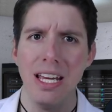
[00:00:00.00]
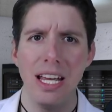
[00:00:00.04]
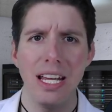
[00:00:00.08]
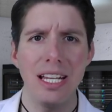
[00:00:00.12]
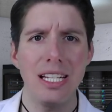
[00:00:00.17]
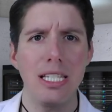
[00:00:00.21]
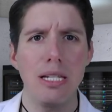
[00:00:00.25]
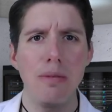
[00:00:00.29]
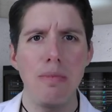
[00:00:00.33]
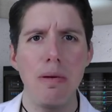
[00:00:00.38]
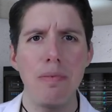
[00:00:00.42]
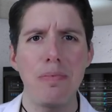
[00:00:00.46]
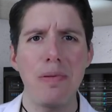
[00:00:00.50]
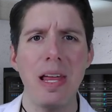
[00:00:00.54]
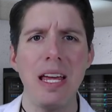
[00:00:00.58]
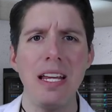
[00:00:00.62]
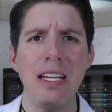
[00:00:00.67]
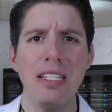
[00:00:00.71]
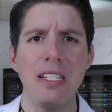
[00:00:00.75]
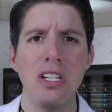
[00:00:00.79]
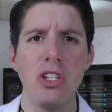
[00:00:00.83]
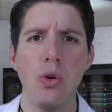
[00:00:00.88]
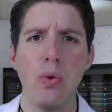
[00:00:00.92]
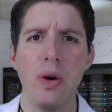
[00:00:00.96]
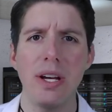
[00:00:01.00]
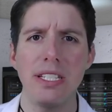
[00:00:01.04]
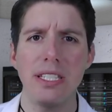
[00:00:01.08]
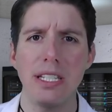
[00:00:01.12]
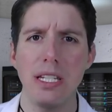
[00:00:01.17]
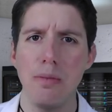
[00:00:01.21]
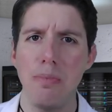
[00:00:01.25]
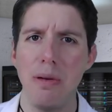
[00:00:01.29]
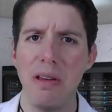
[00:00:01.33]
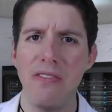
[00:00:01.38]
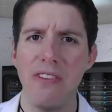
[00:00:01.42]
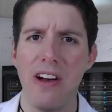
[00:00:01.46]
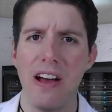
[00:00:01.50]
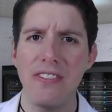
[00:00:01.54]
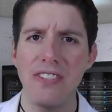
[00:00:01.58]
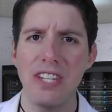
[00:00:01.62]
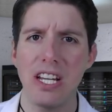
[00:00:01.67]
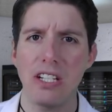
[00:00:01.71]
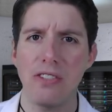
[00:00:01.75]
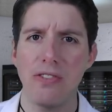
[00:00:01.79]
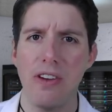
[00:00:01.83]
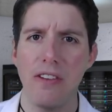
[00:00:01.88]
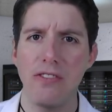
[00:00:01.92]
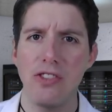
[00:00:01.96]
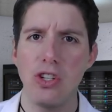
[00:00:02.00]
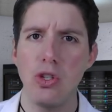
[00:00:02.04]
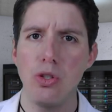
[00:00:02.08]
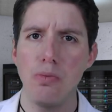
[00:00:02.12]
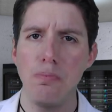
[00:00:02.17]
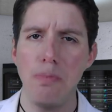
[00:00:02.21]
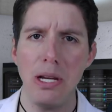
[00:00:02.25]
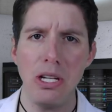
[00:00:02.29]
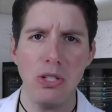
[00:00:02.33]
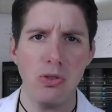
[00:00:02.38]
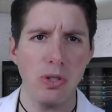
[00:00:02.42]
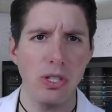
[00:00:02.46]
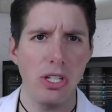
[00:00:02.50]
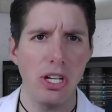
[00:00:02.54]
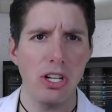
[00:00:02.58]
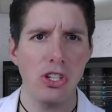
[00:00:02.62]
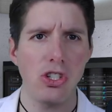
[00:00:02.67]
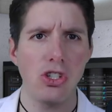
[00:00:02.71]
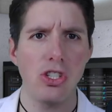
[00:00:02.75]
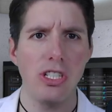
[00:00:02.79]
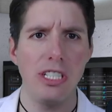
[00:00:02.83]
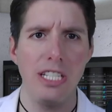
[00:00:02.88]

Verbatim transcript: is to be placed into SCP-5652's Petri dish